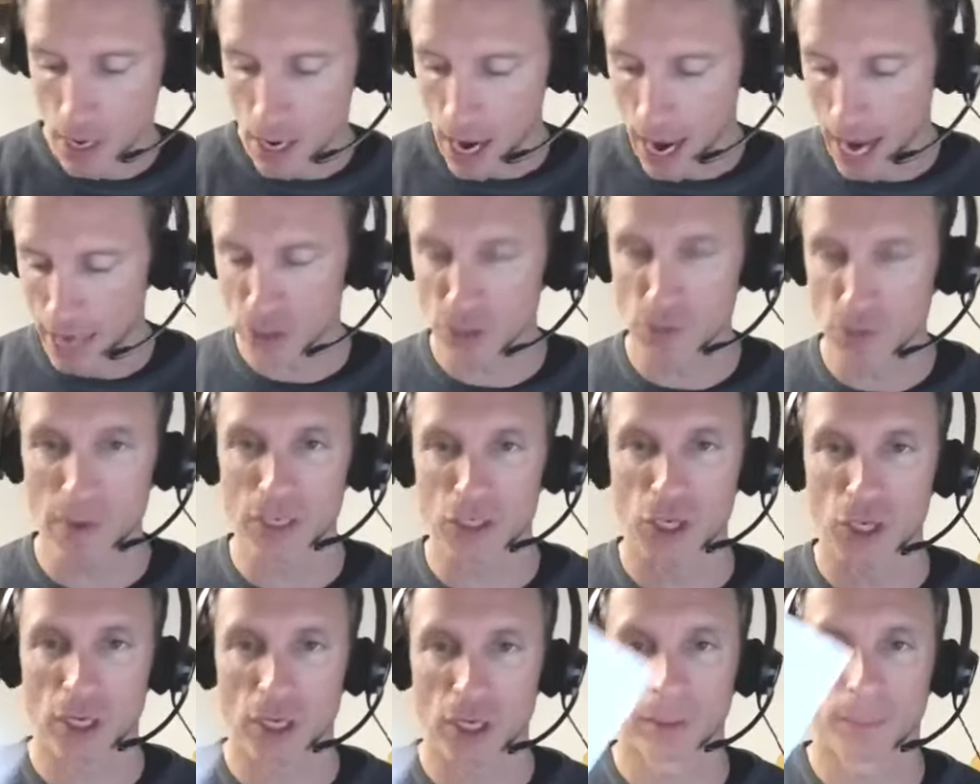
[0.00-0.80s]
I actually want
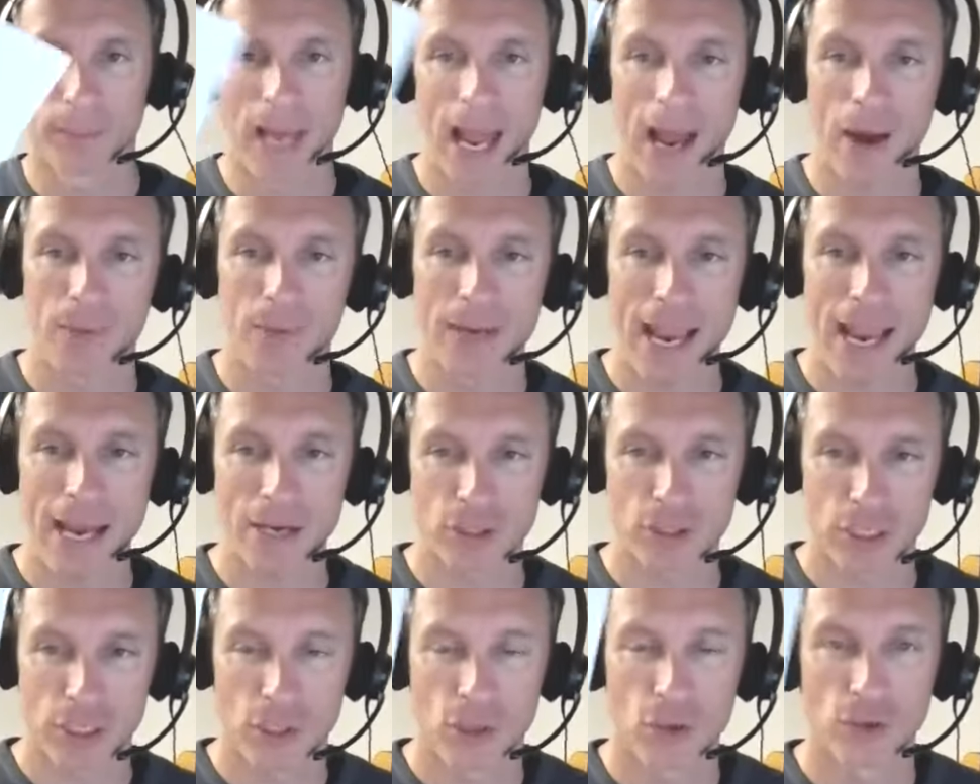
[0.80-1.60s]
to share a little bit how we
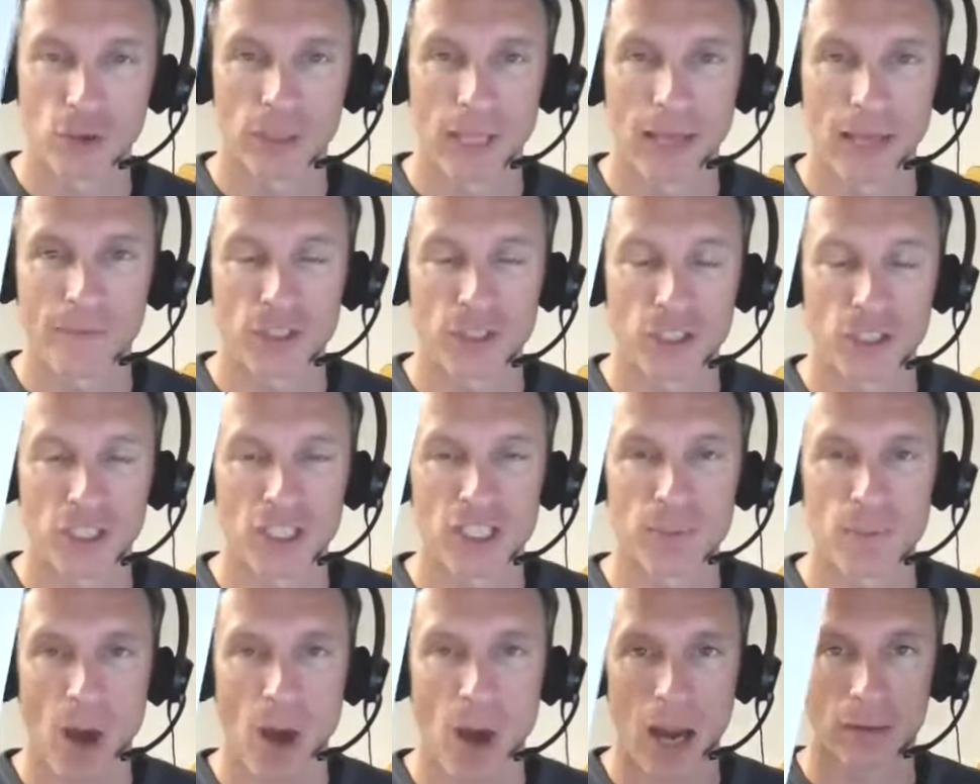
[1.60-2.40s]
actually leverage
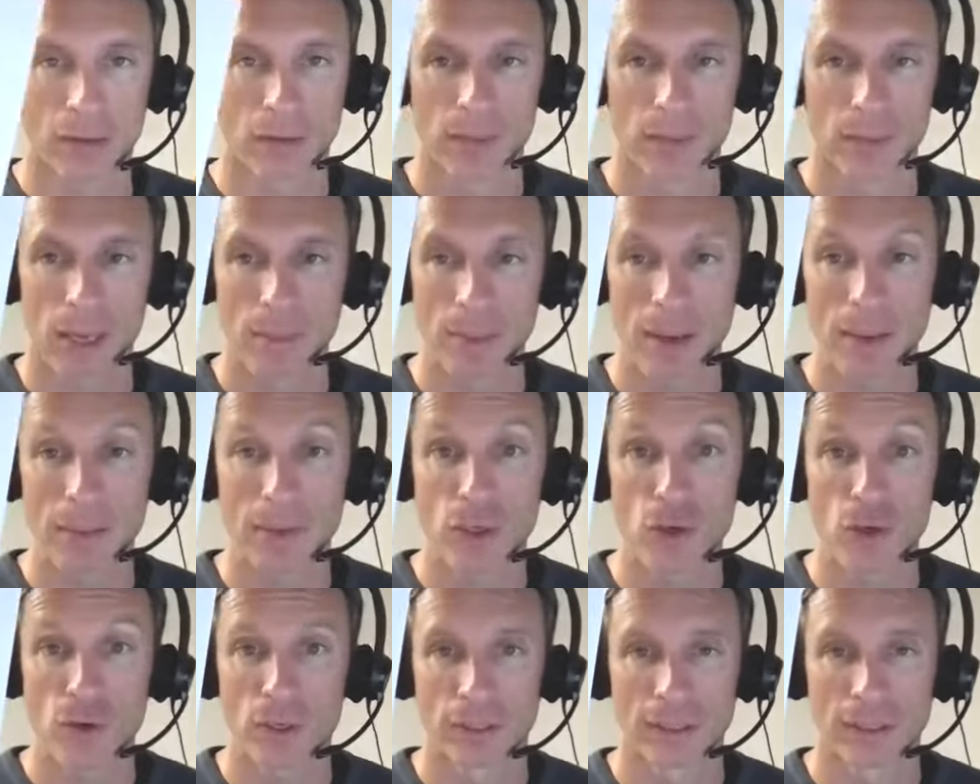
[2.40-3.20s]
this model, and maybe
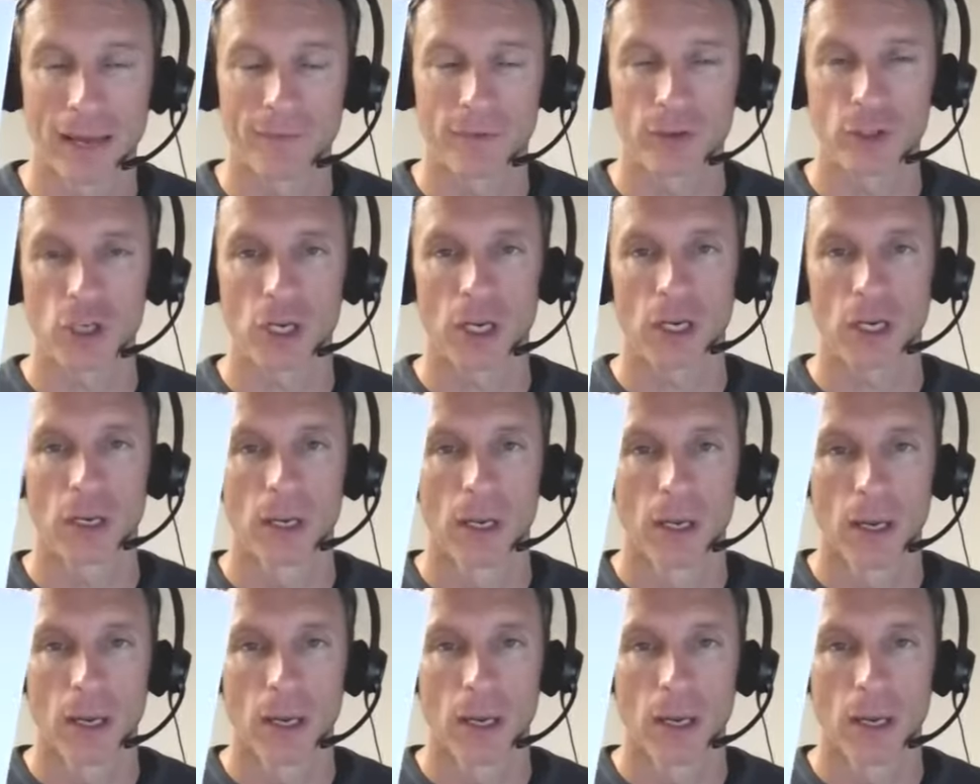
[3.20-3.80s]
you can leverage it.